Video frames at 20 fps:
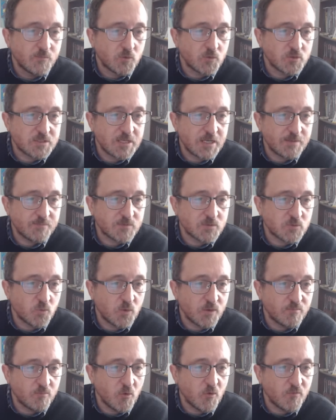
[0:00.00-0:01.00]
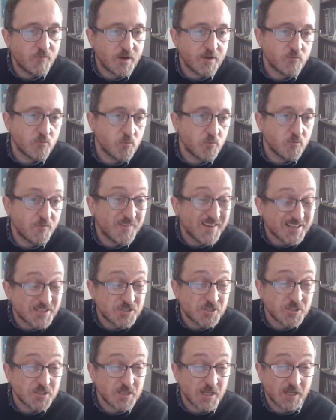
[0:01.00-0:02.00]
teams with more favourable
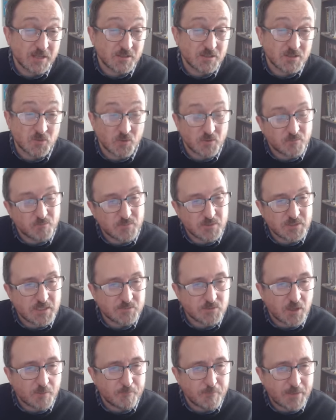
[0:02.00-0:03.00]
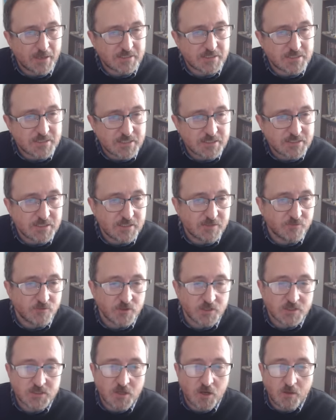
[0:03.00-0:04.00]
fixtures and sort of teams like Man City, for
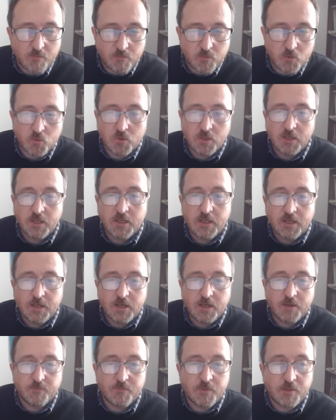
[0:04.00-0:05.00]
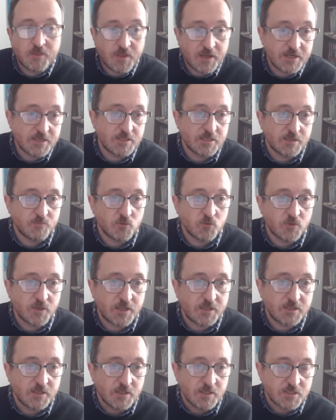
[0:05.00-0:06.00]
example, they double
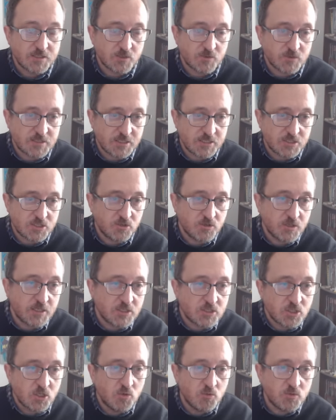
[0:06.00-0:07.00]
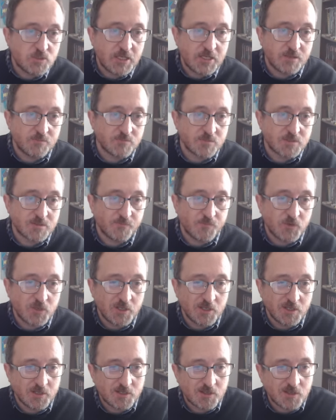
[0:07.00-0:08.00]
then. So essentially, you need two teams.
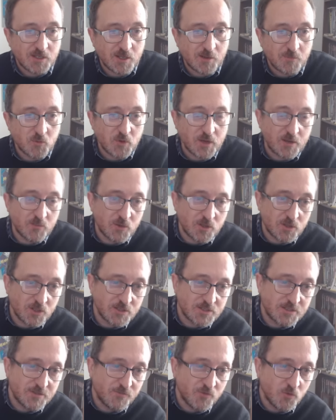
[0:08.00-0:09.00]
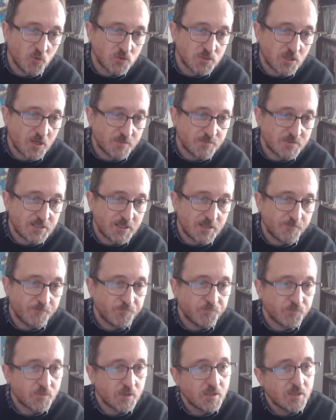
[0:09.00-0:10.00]
You need a double game week 34 type team
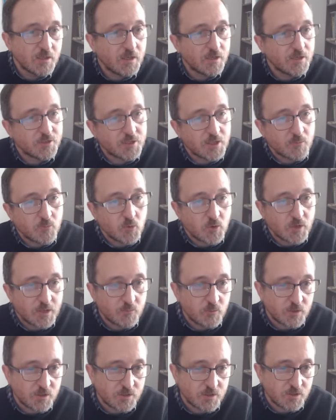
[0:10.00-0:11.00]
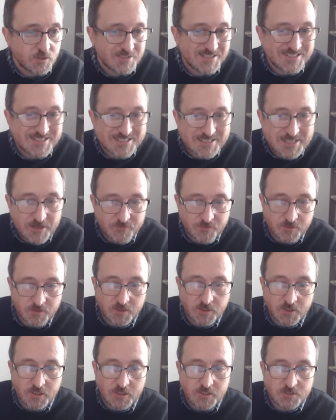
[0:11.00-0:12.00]
and a double game week 37
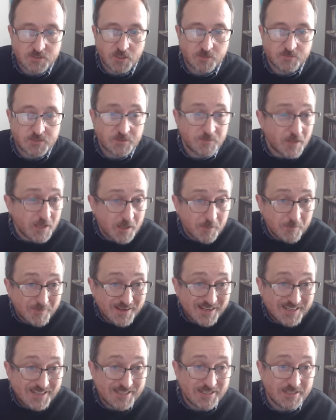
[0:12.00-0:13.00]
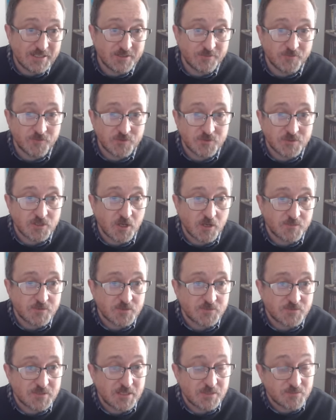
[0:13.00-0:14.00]
type team. They're completely different types
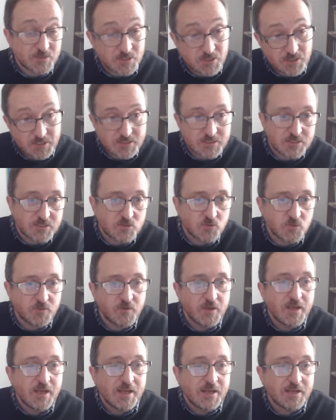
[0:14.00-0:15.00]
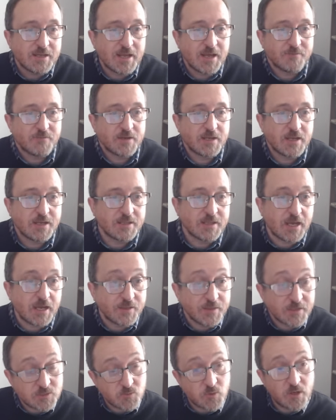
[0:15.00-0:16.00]
of teams. So you need to sort of navigate that.
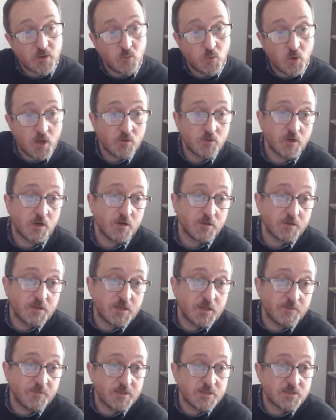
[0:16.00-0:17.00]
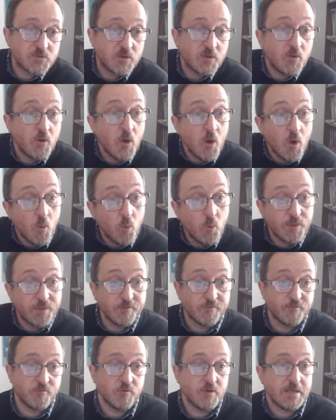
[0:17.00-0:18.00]
And that's where a wildcard can come into it, with a
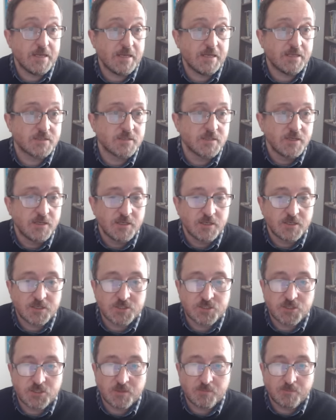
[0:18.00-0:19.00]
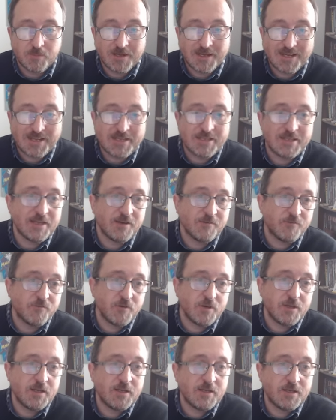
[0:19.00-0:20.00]
free hit, because you can play that
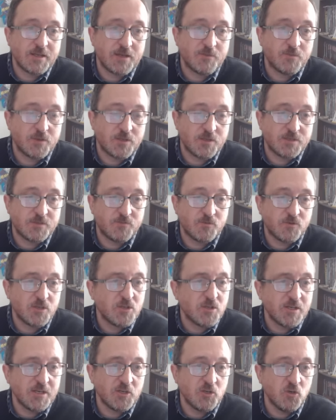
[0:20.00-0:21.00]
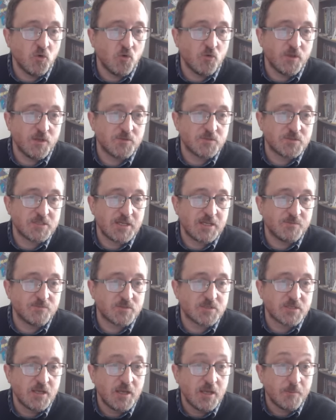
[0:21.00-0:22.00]
free hit game week 34. You can ignore those
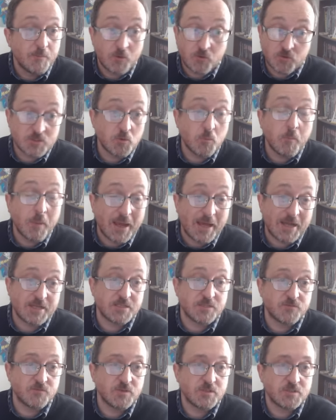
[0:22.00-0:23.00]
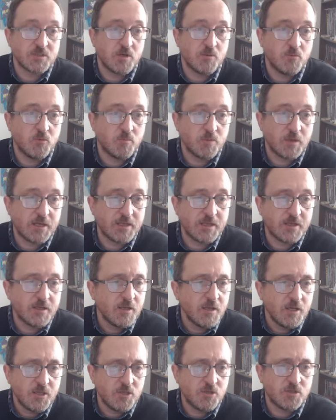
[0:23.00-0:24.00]
teams. Crystal Palace, for example, play there.
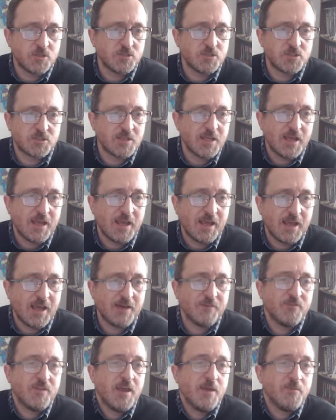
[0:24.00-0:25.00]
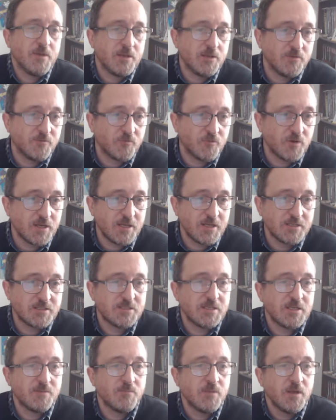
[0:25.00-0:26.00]
You can just have them in your free hit
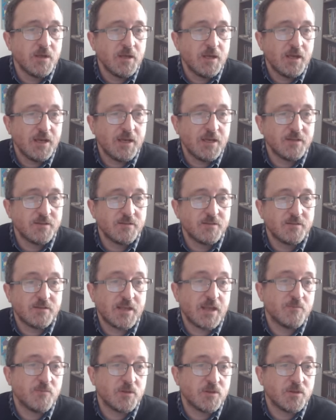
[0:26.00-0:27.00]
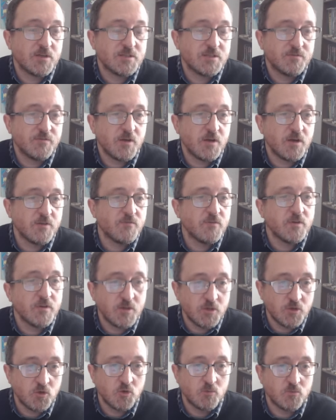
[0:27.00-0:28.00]
team. And game week 35,
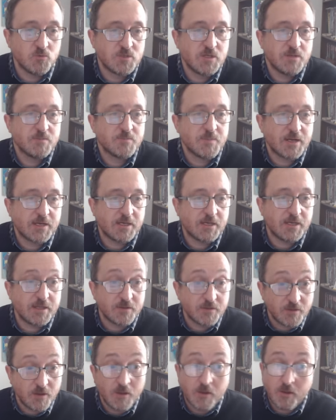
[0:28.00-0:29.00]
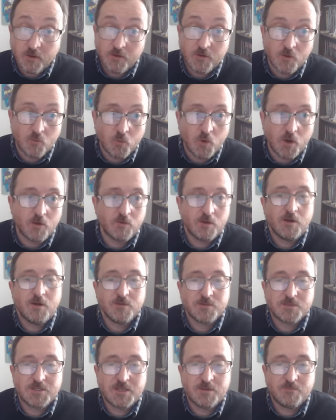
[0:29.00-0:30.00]
your normal team's back again. Your
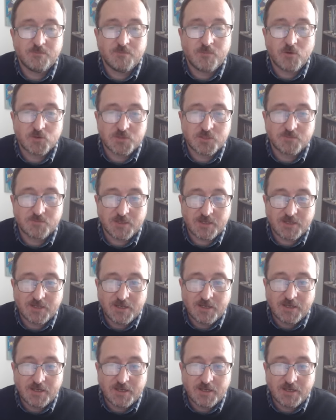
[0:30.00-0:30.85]
wildcard team, possibly.